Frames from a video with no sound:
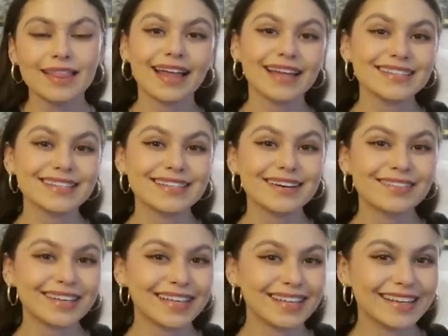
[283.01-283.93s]
That's
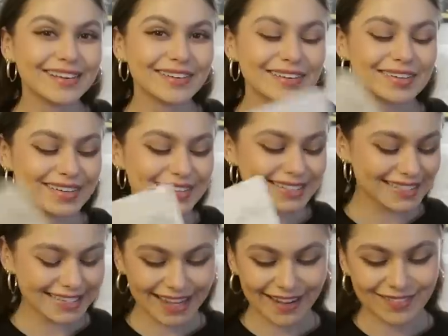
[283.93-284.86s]
so cute. Oh
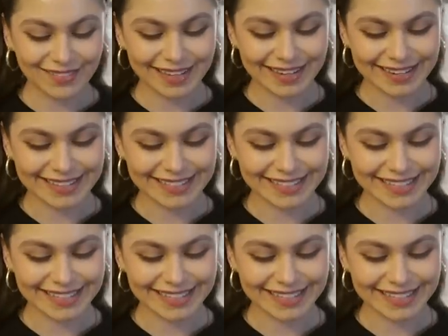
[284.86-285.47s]
my gosh,